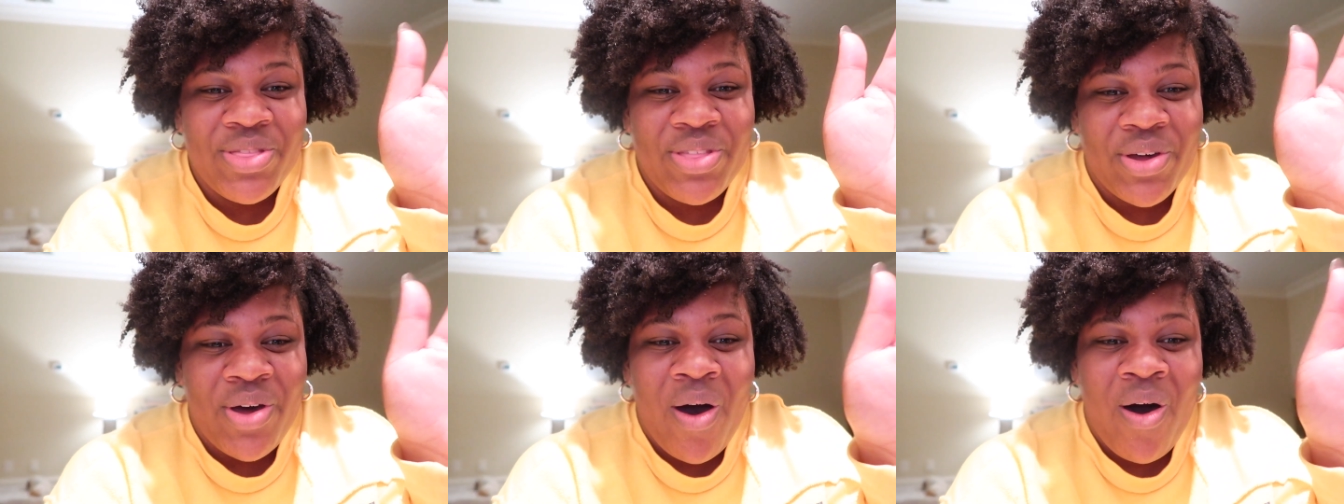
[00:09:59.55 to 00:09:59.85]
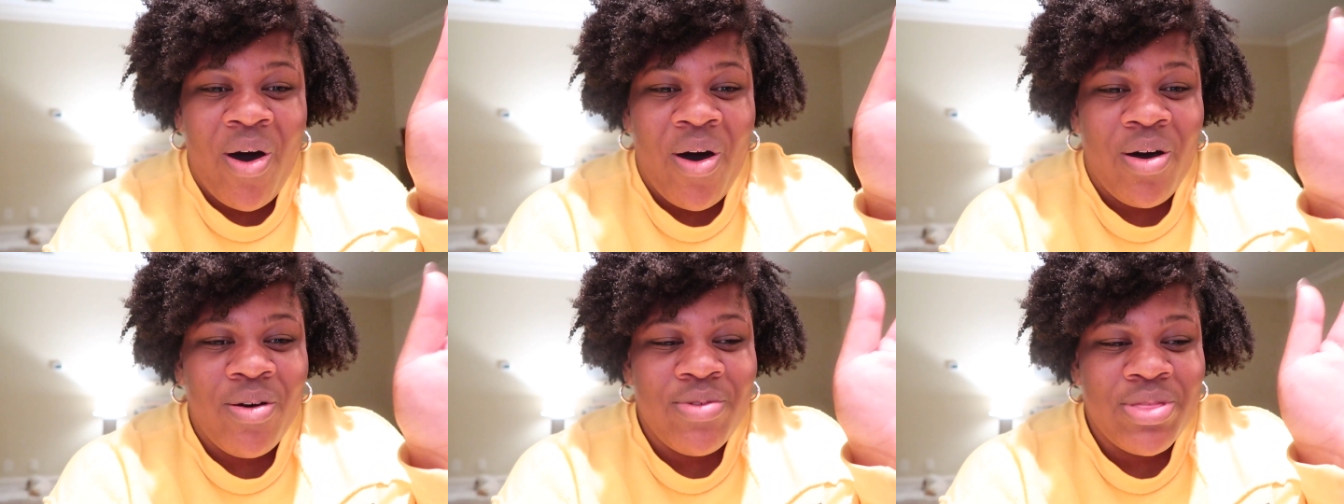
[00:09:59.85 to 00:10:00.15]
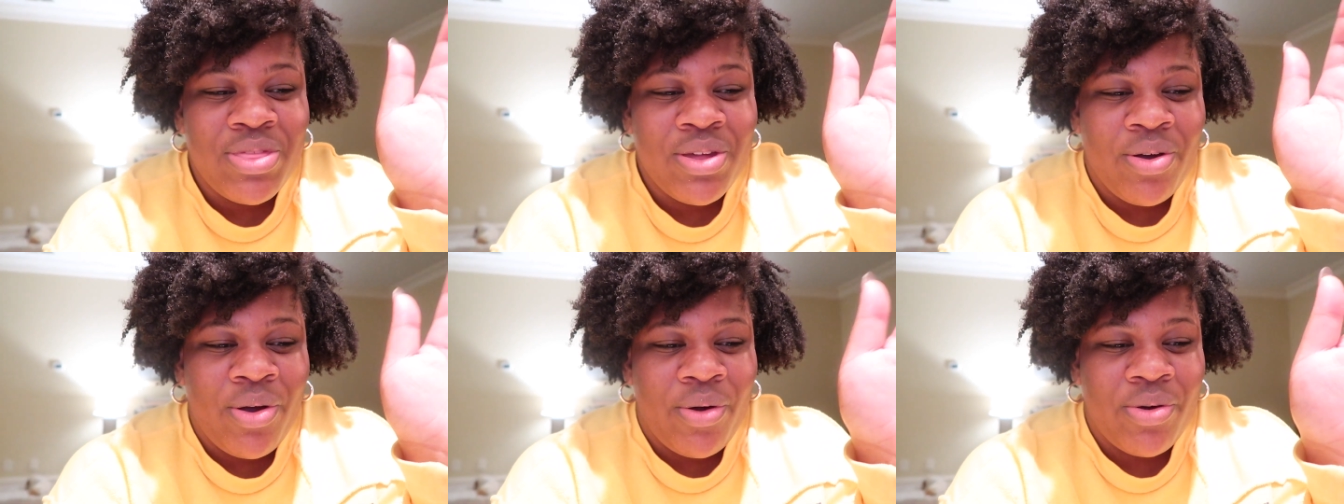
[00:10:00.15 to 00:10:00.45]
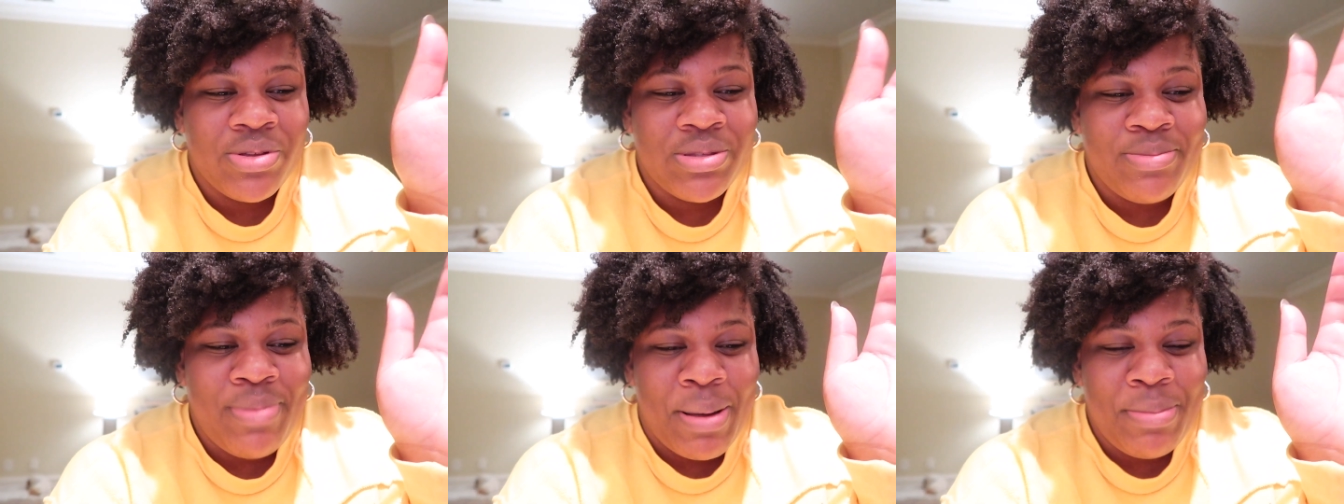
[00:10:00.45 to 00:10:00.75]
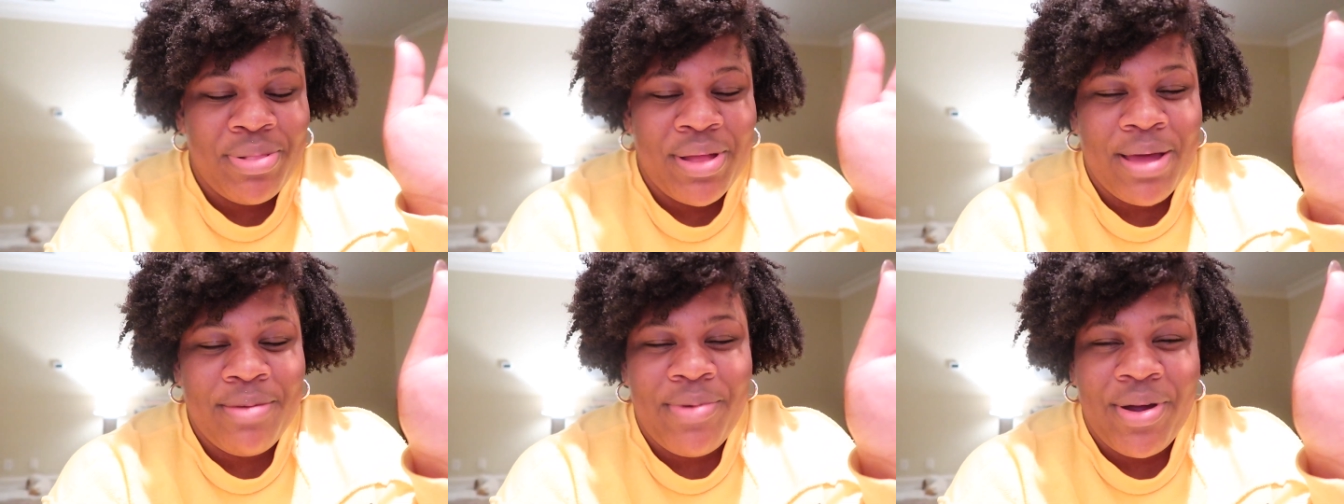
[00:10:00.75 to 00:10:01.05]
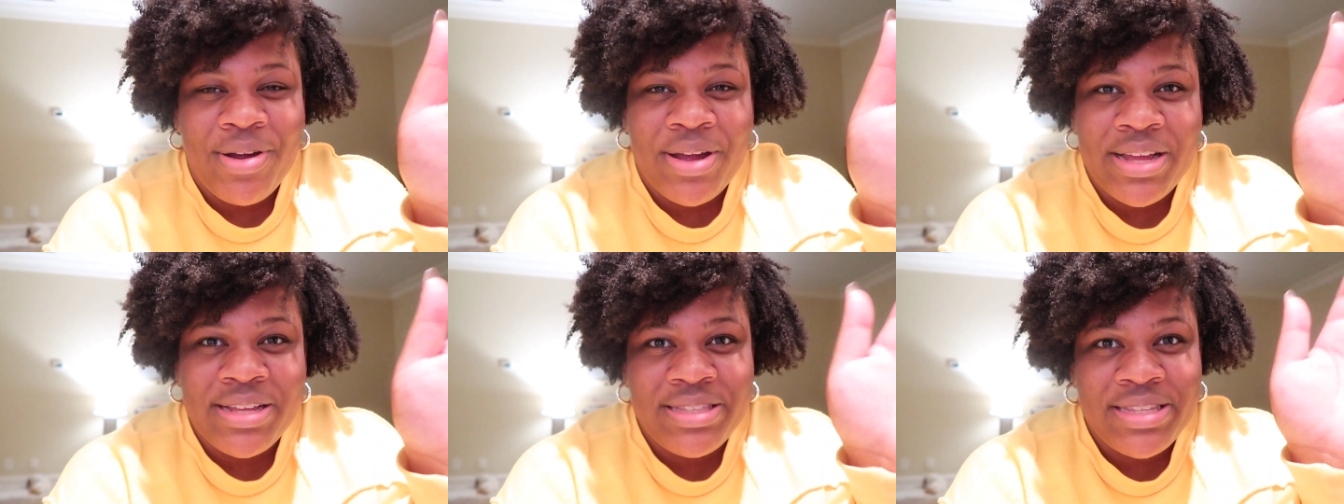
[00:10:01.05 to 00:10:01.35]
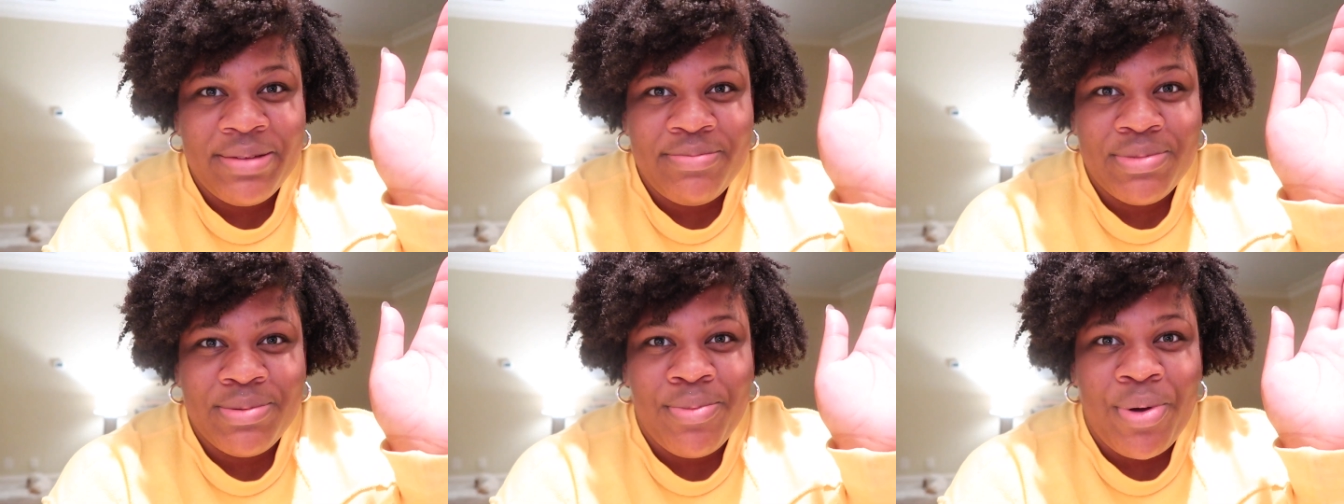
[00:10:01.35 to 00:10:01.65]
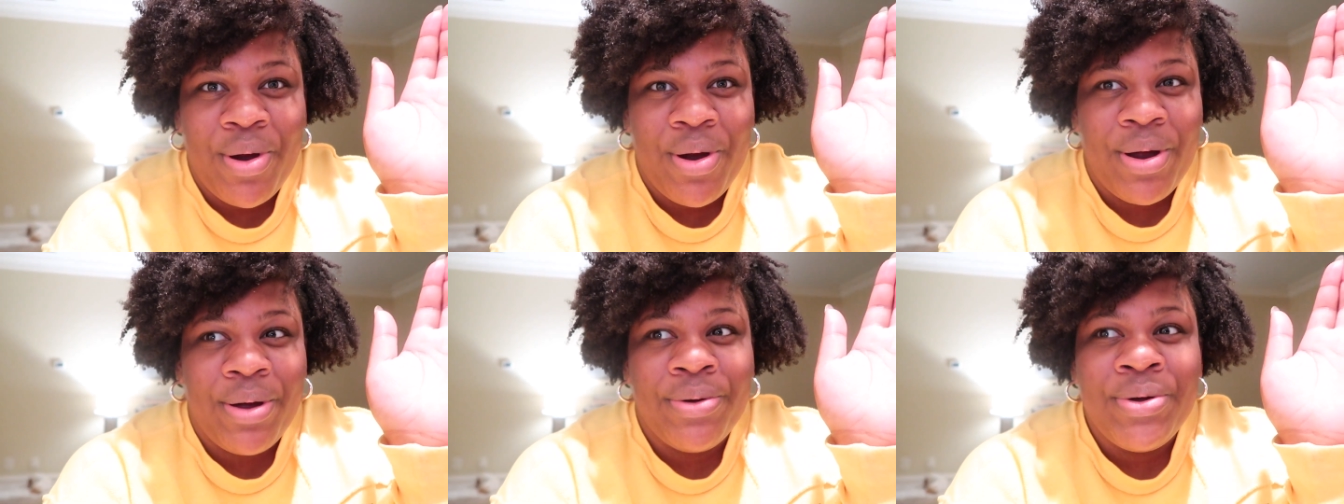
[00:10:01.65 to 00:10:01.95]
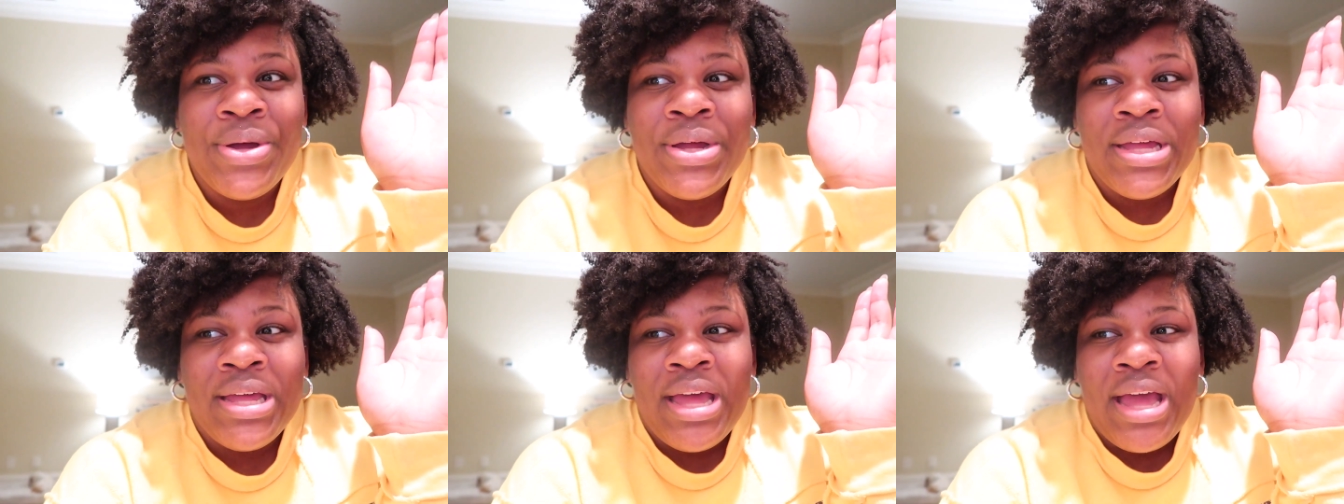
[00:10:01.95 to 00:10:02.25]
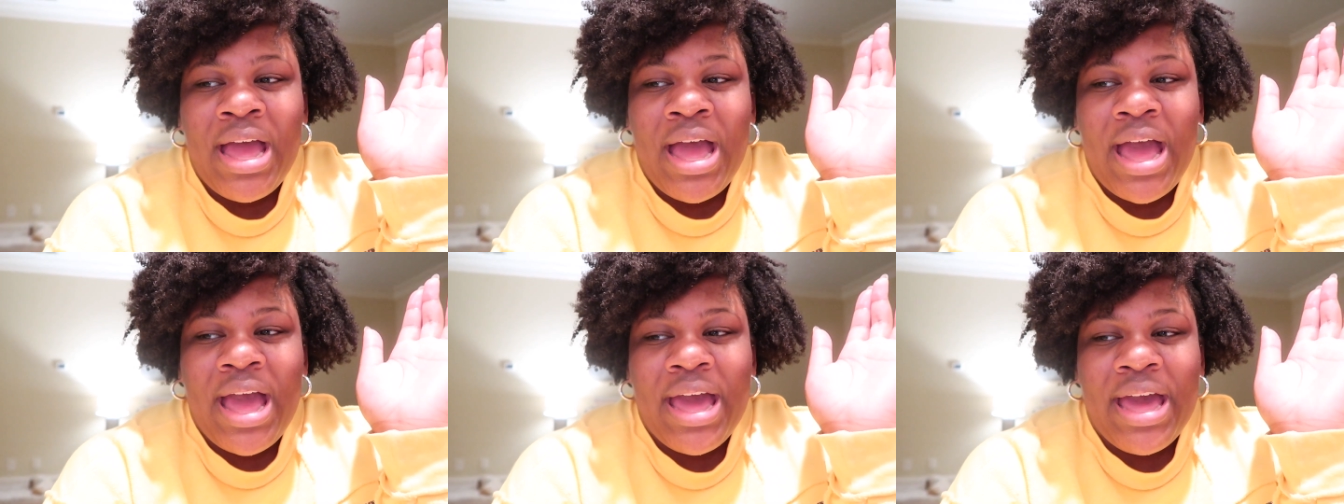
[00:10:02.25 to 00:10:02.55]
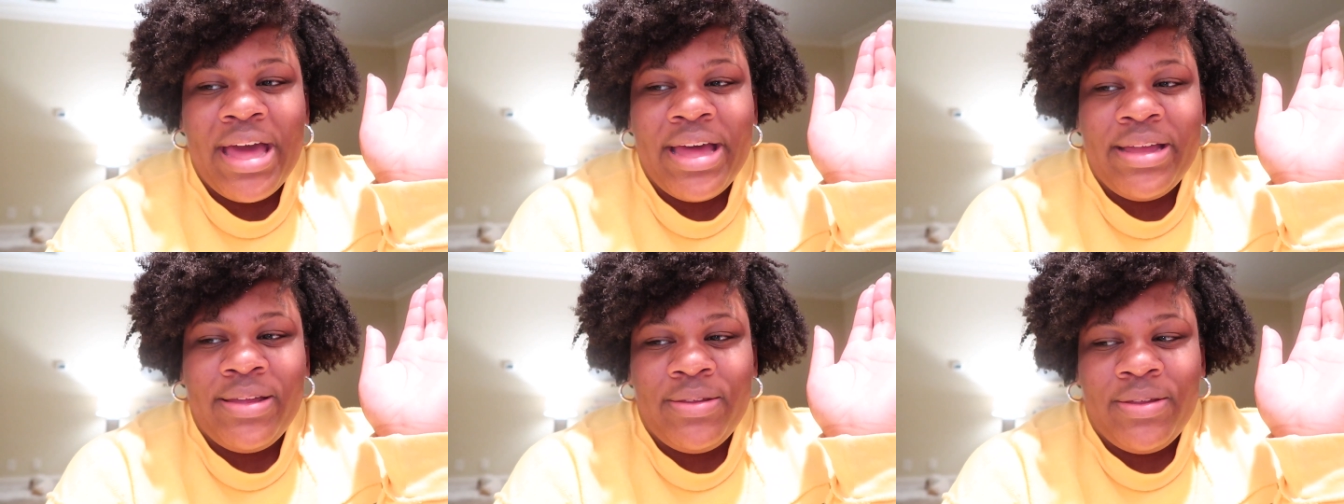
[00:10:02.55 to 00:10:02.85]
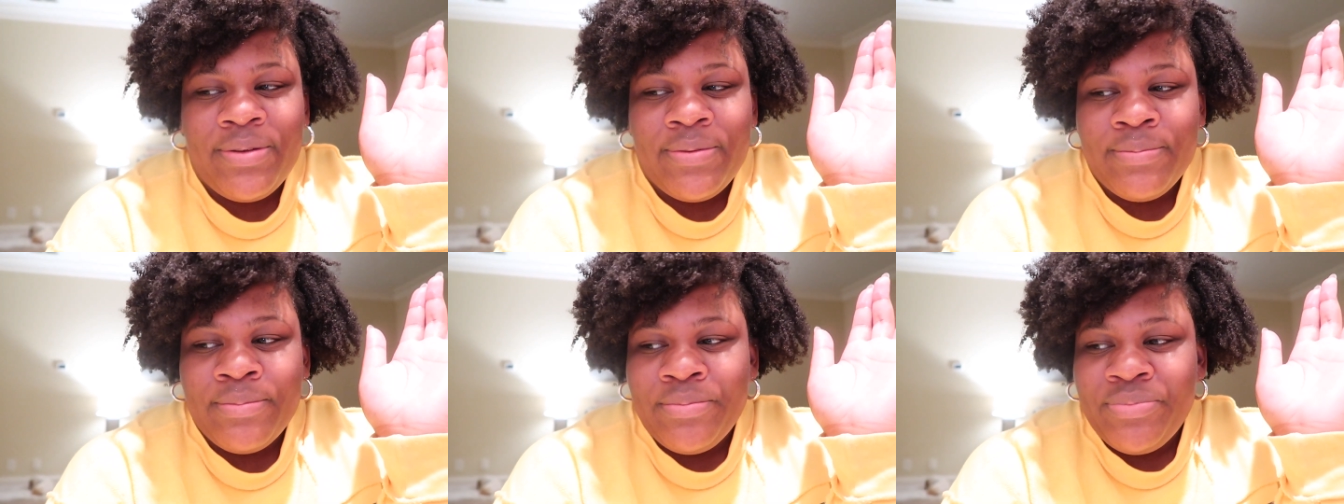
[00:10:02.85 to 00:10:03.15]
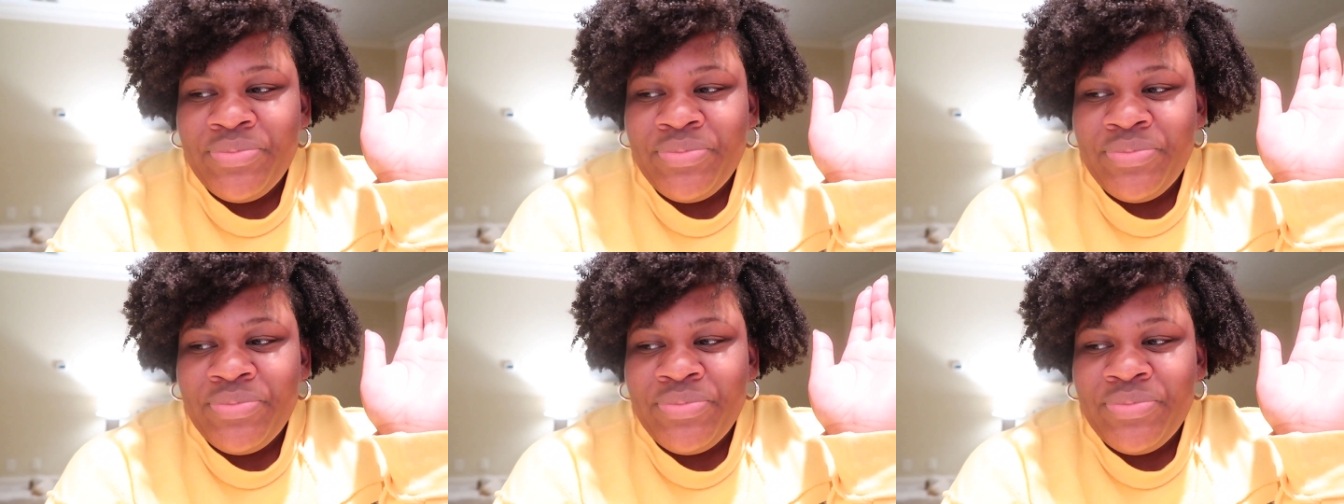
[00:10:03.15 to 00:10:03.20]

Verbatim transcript: the call with the girls in my plant marketing team tomorrow and